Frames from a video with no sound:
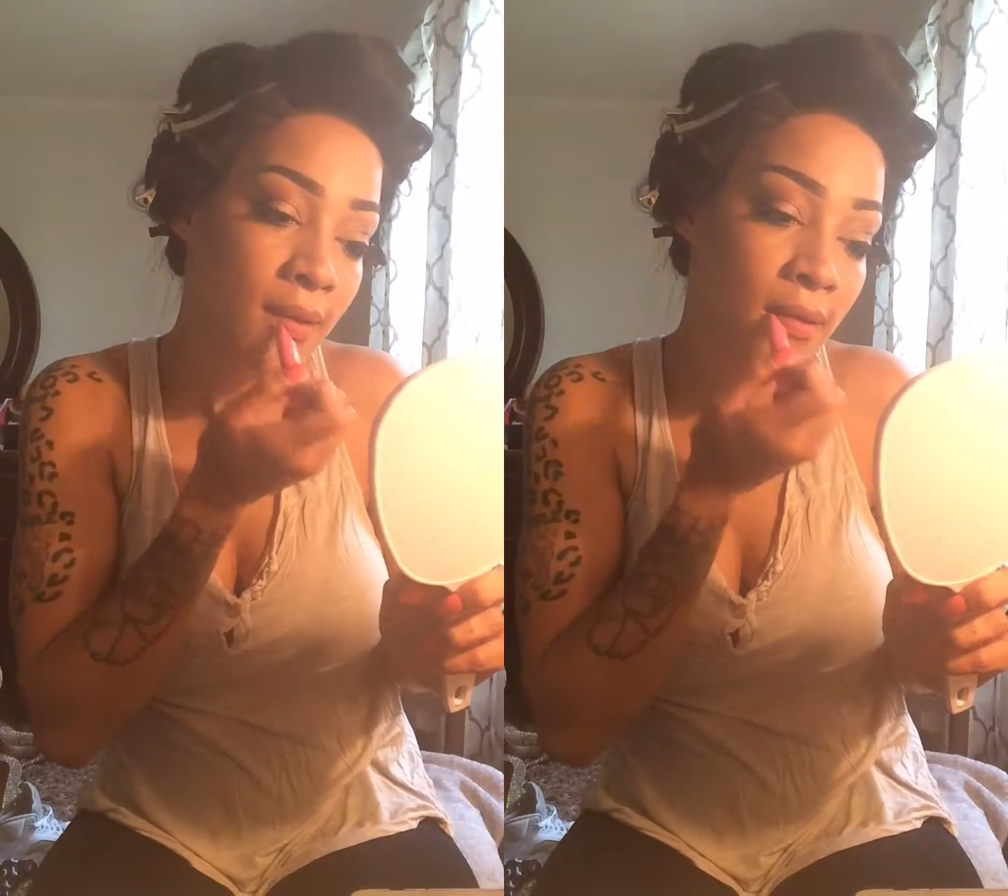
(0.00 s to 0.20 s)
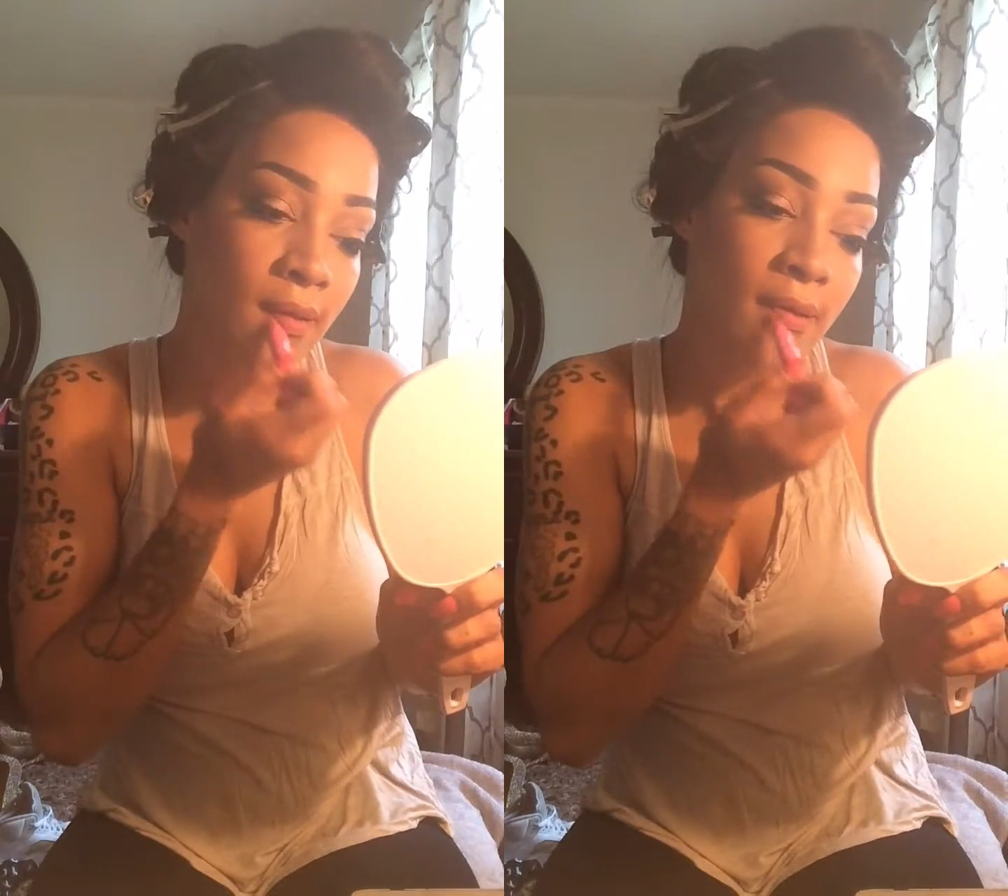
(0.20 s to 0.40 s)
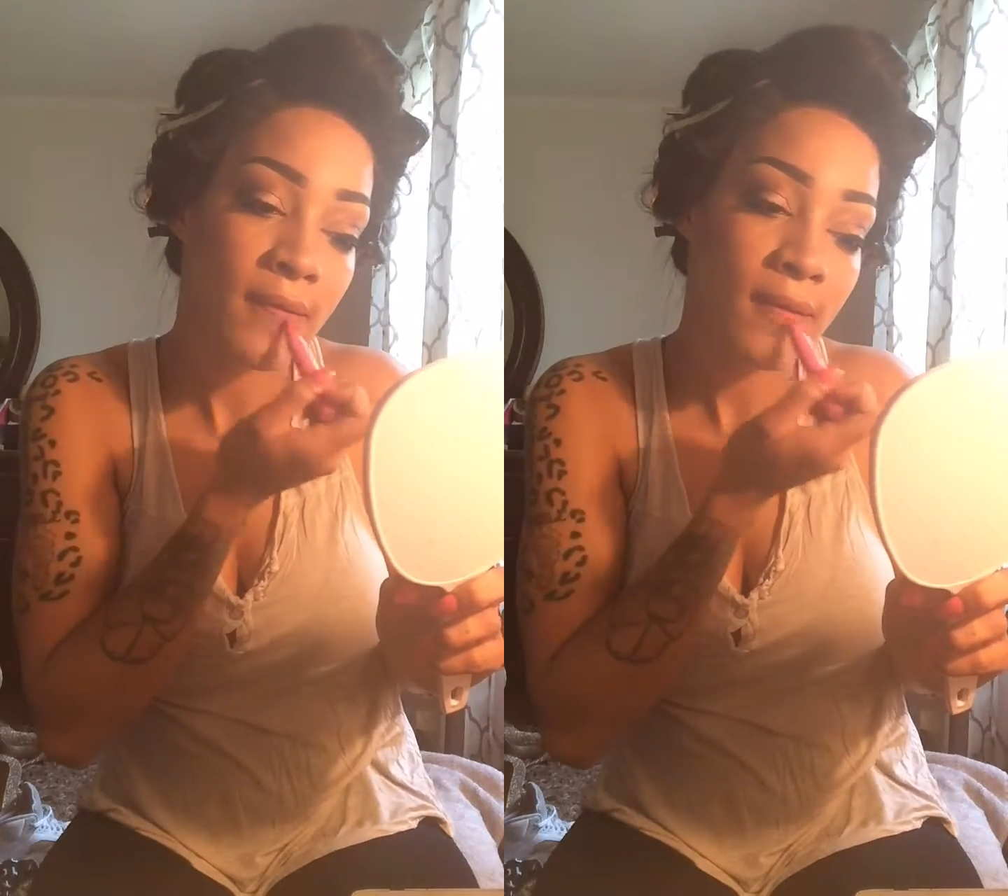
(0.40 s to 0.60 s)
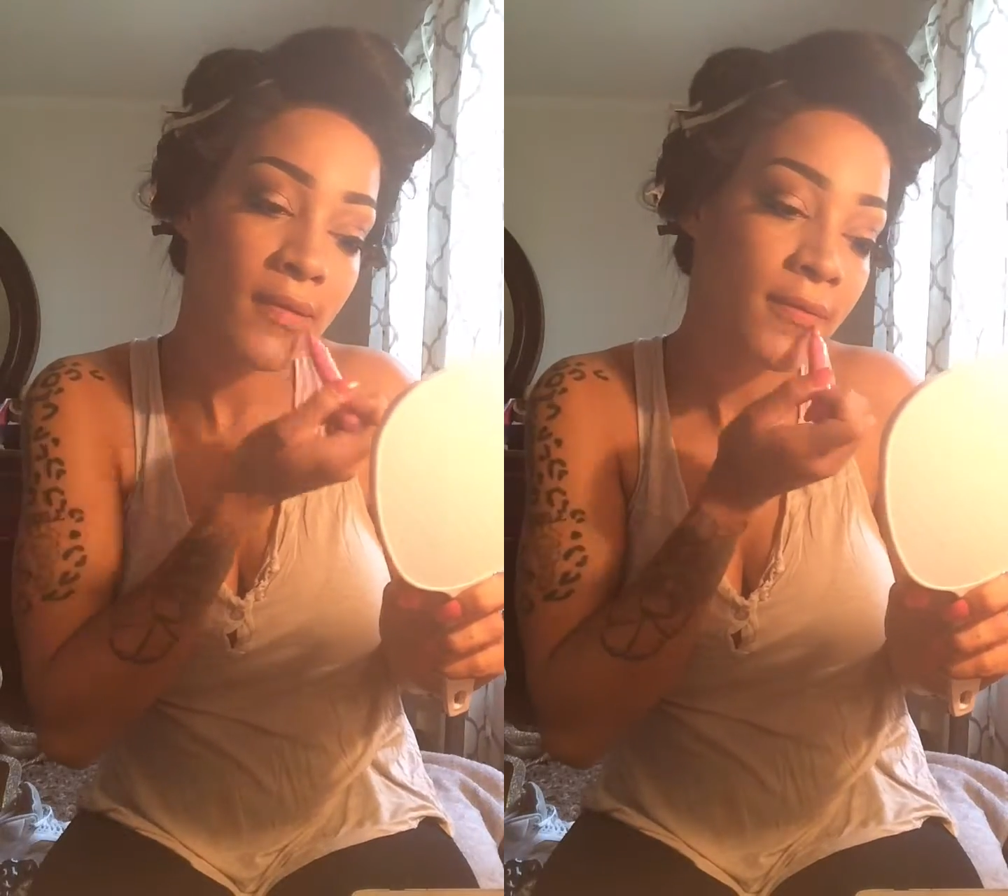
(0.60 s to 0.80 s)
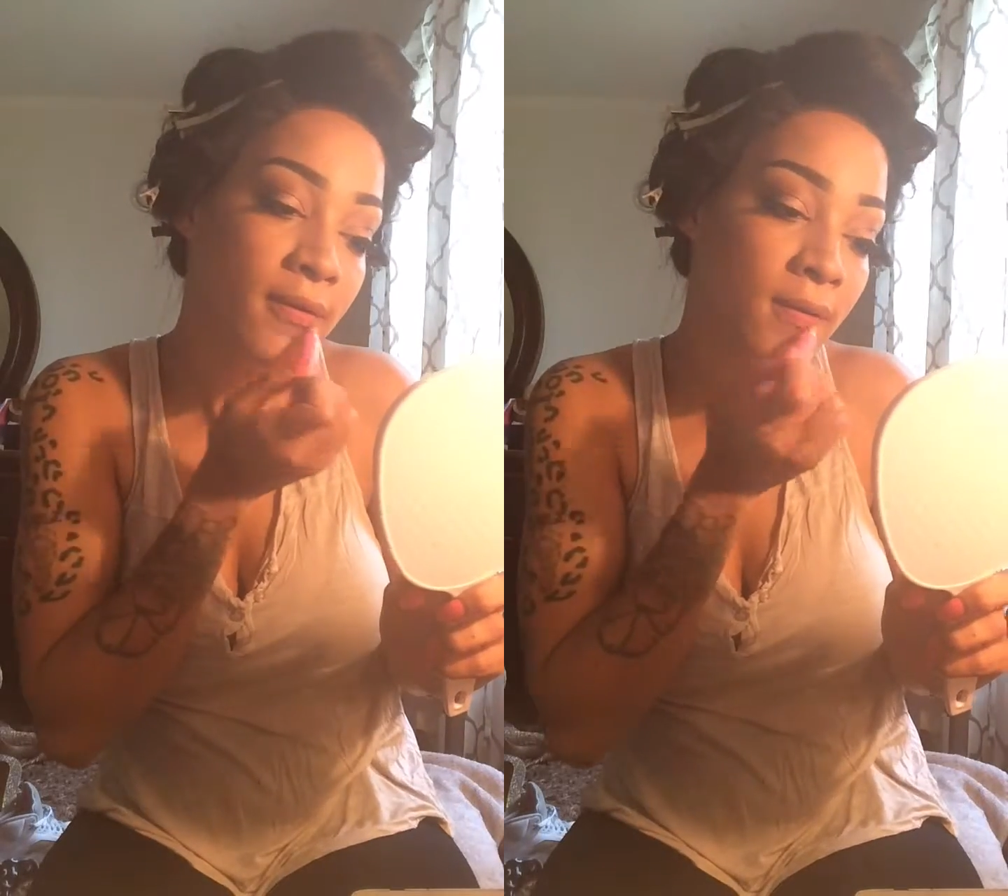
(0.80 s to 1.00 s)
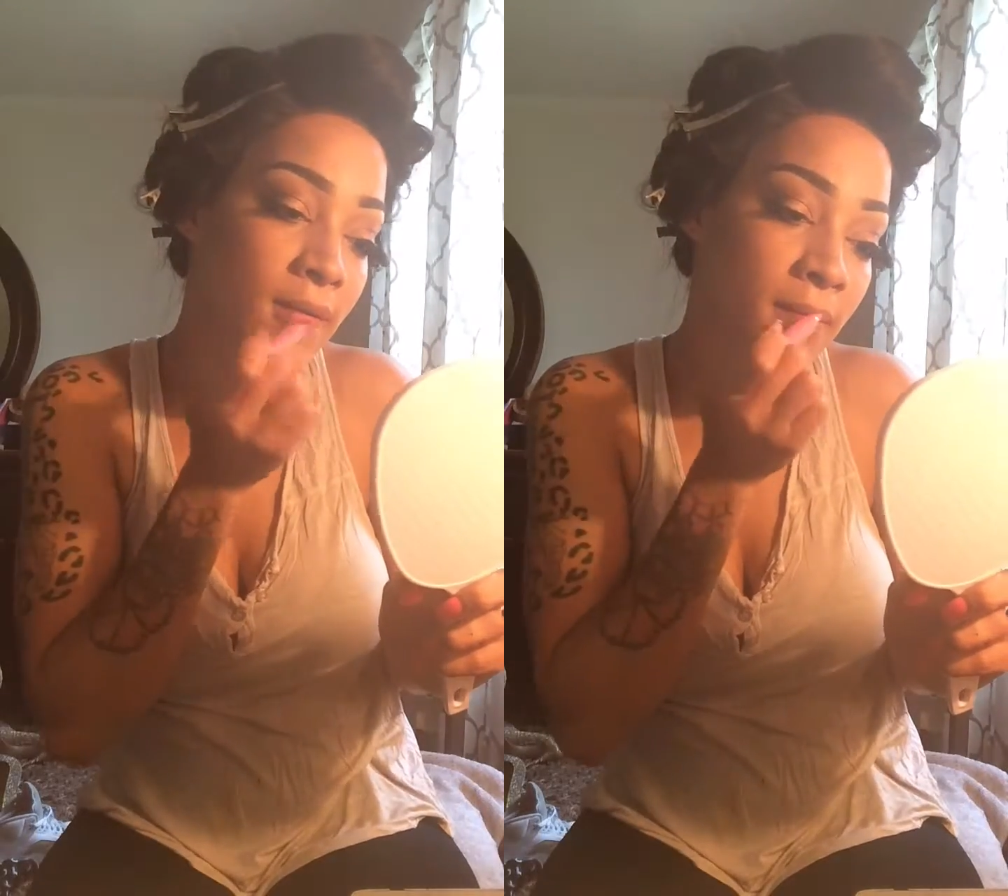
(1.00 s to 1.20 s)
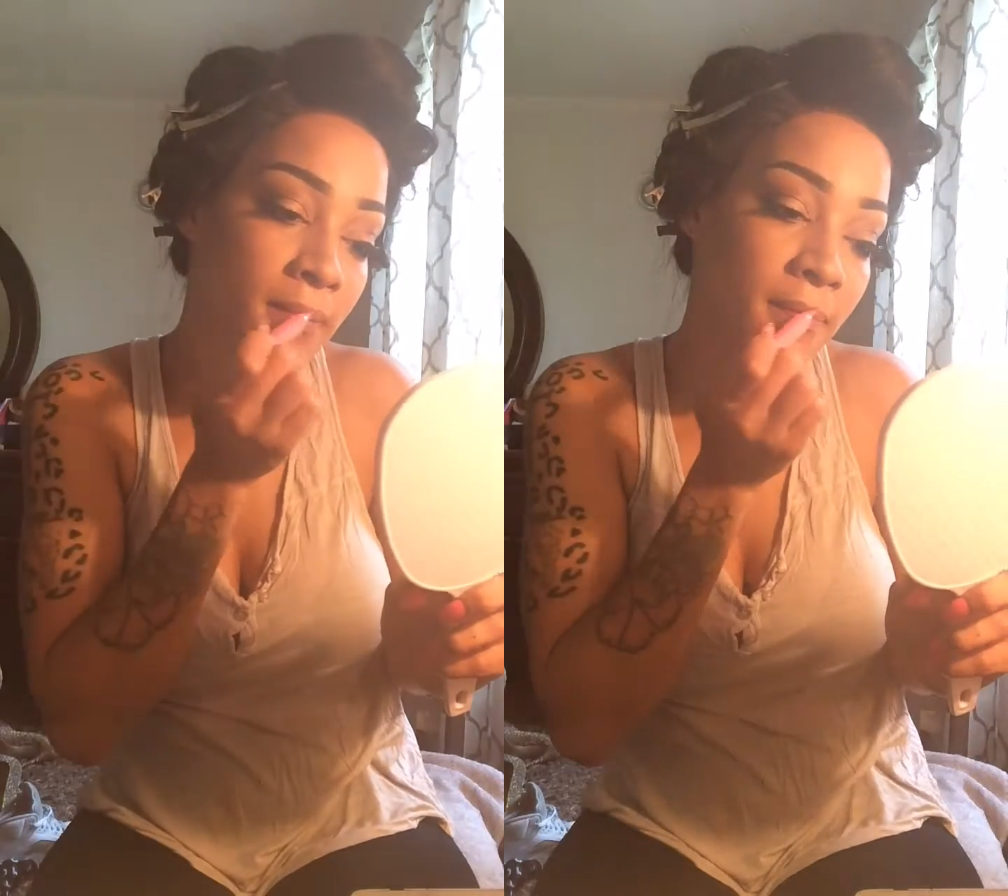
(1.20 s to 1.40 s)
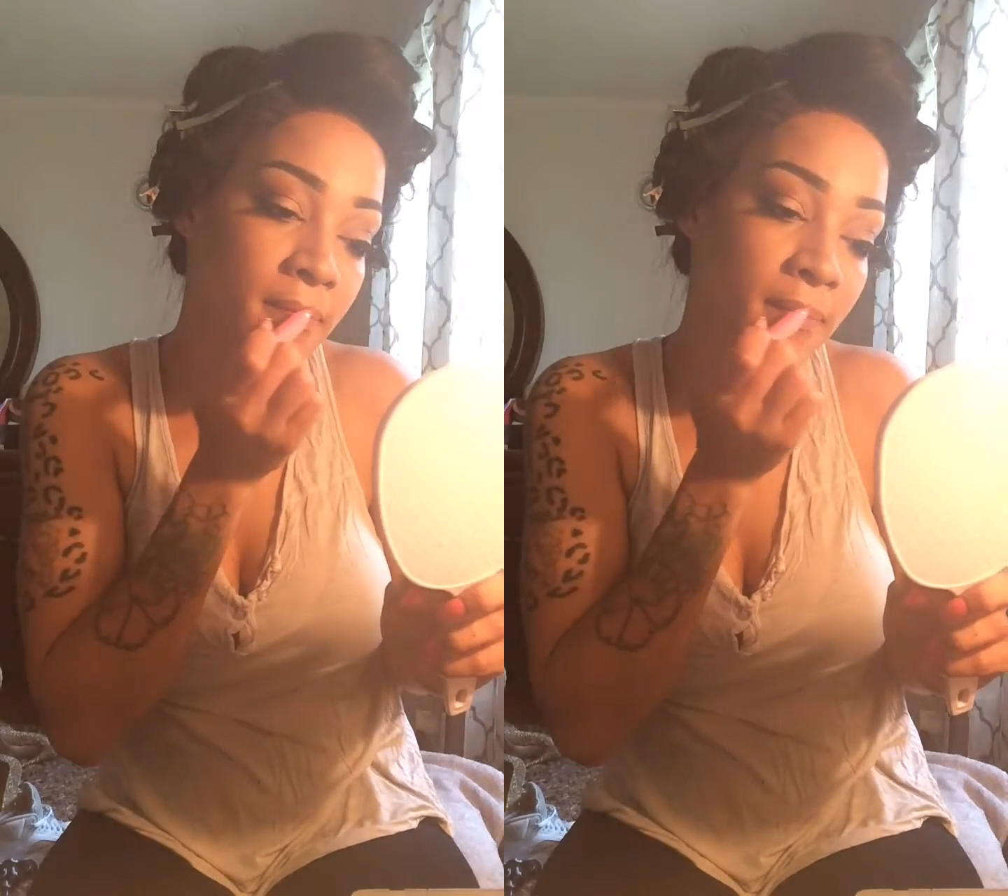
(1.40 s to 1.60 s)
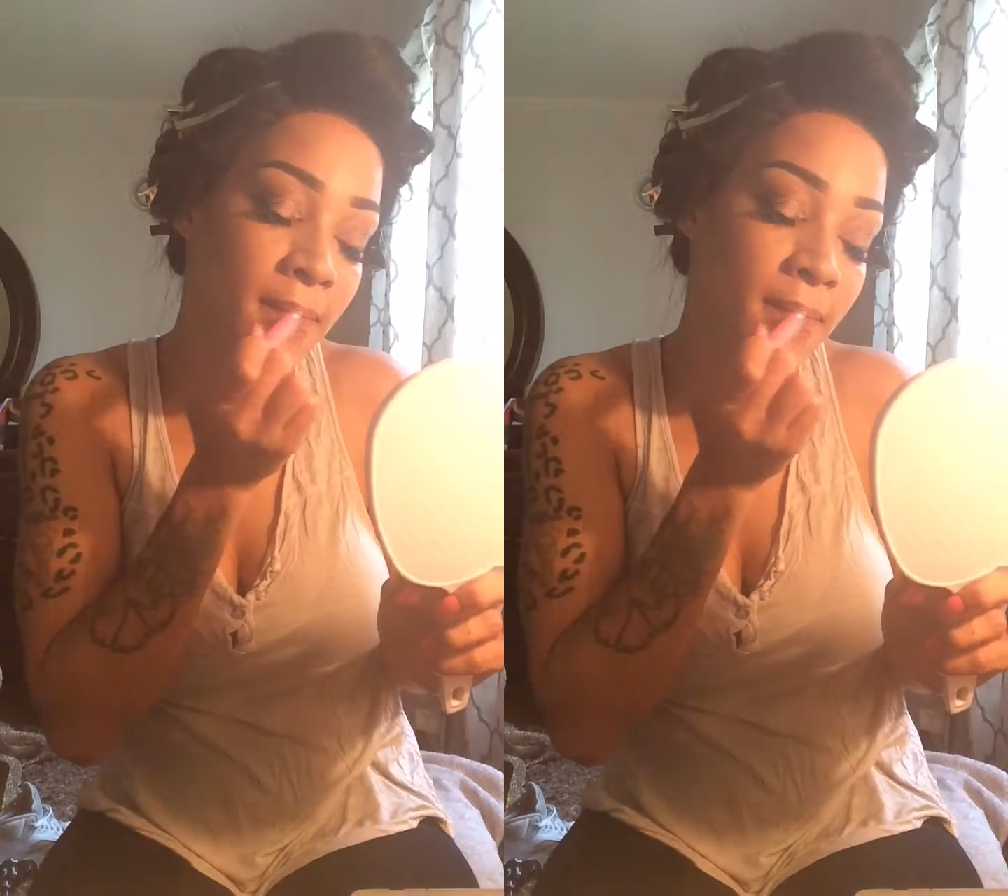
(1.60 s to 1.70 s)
but it's old, but it